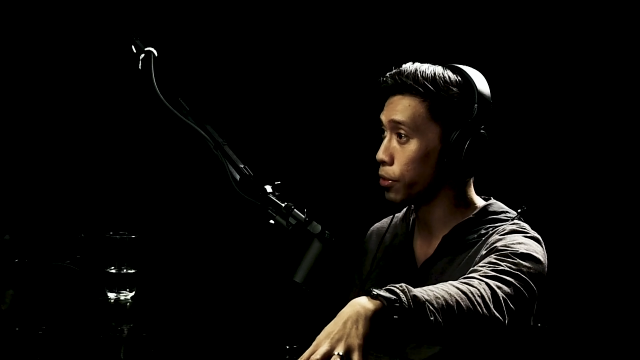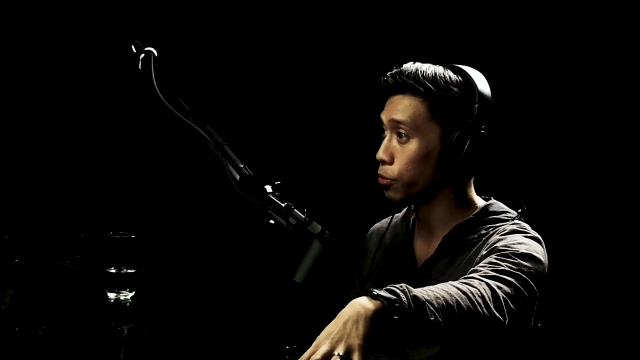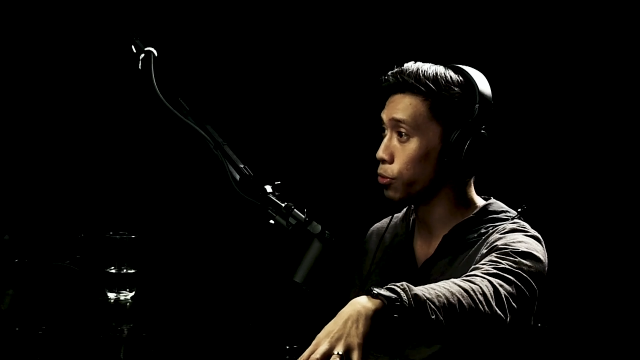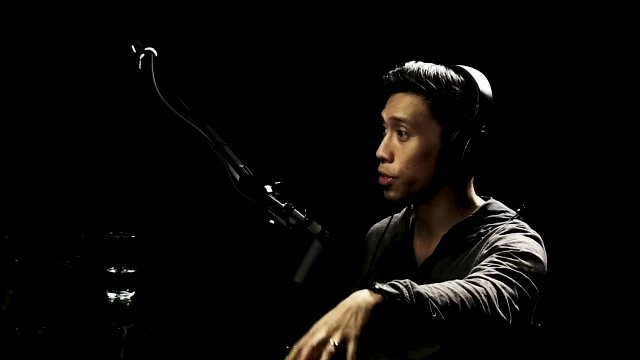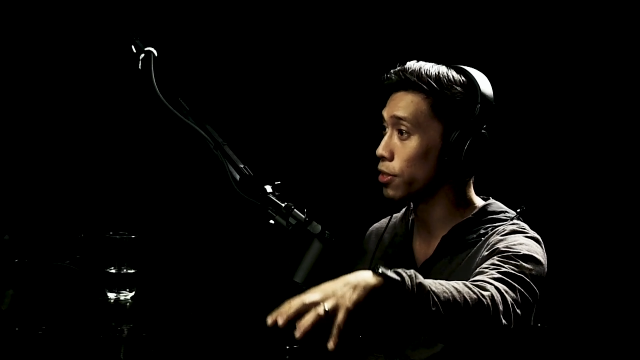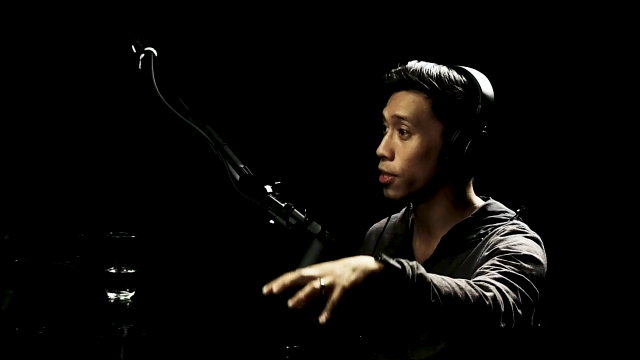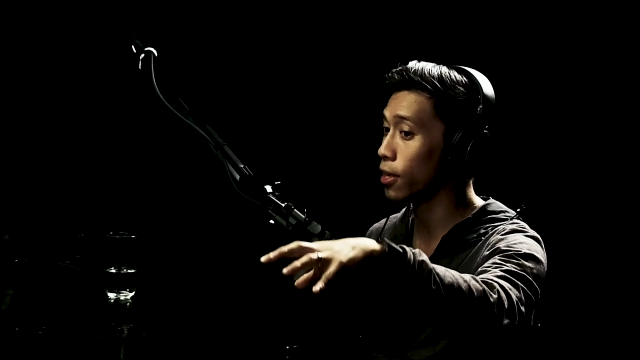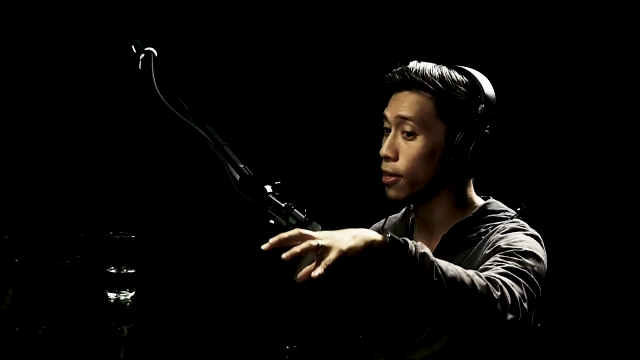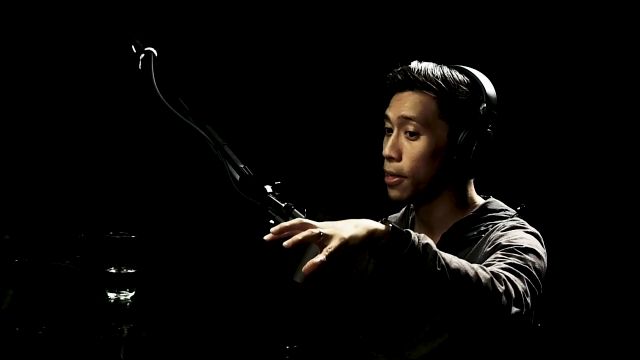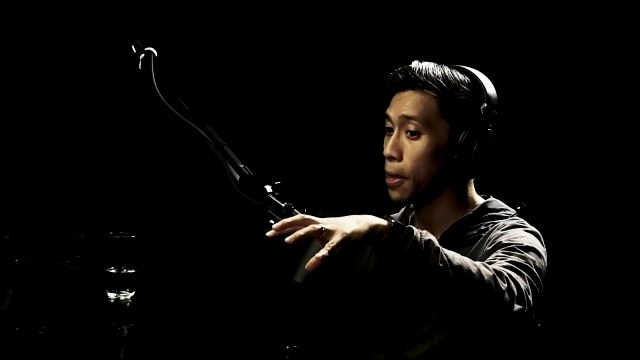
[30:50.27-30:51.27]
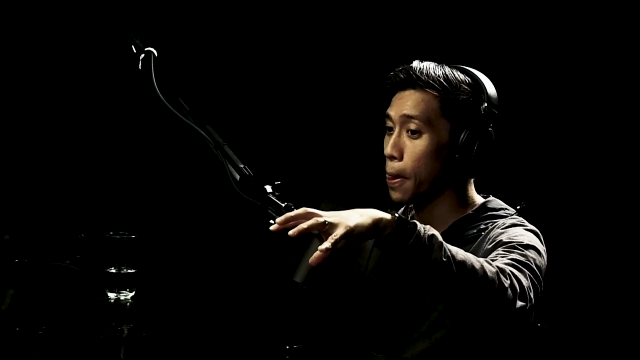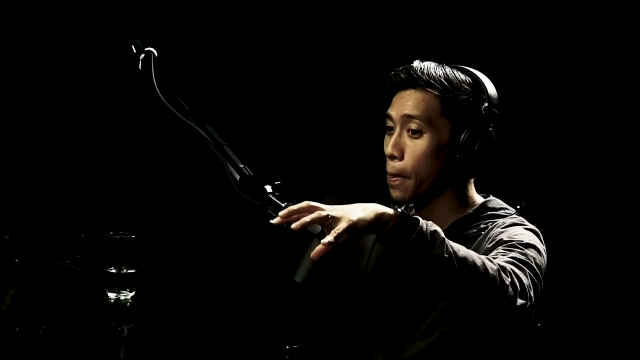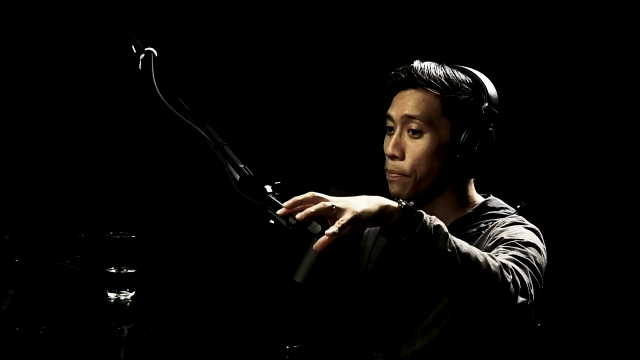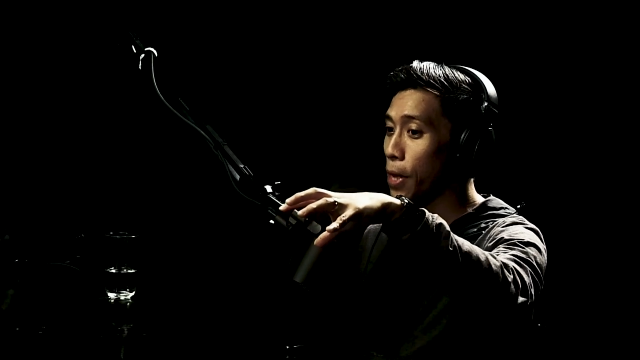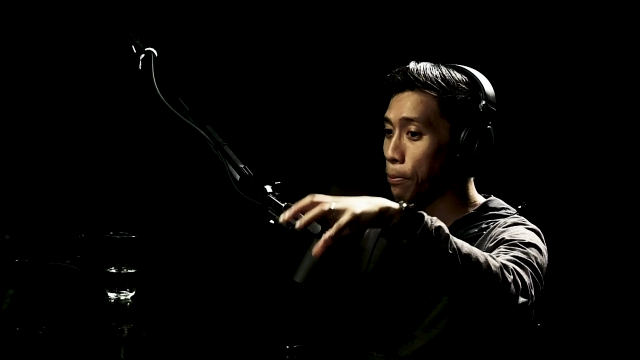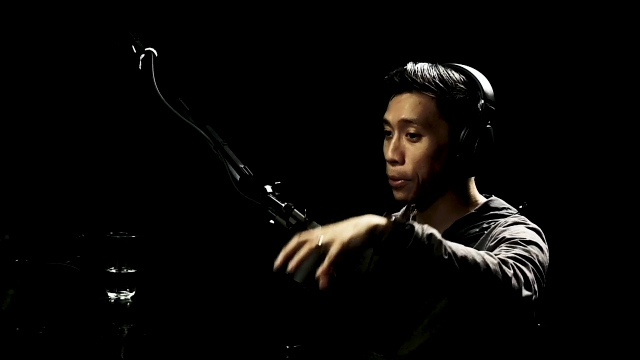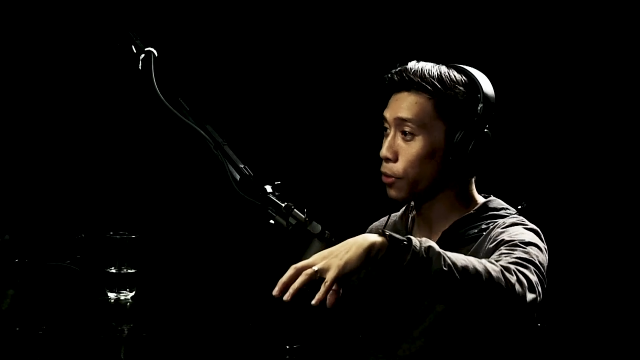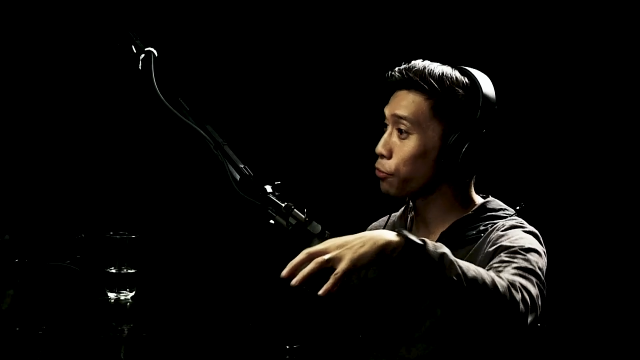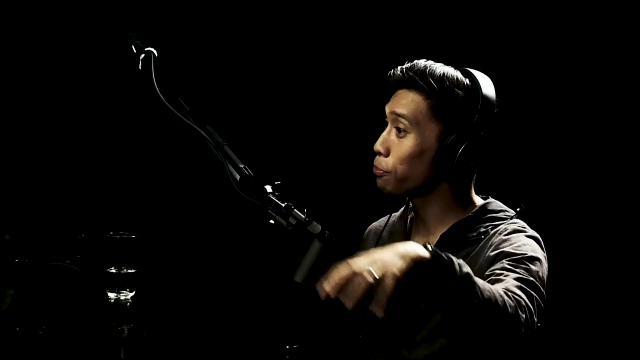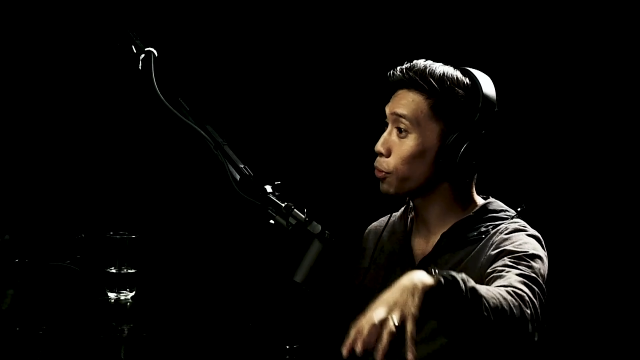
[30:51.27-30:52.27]
who is a player
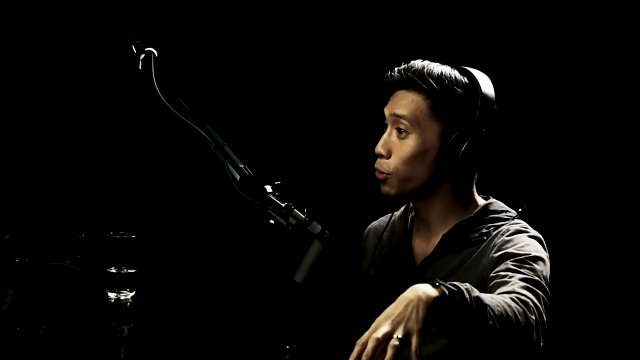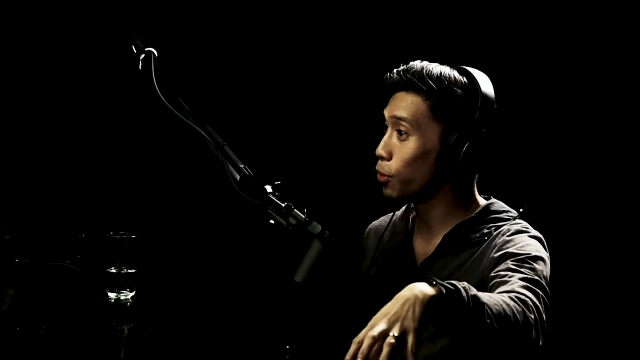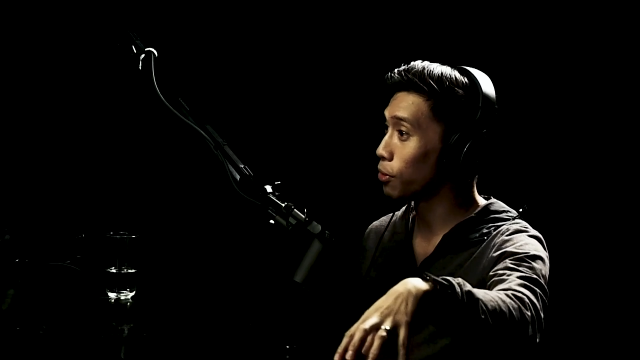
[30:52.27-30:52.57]
from Tondo.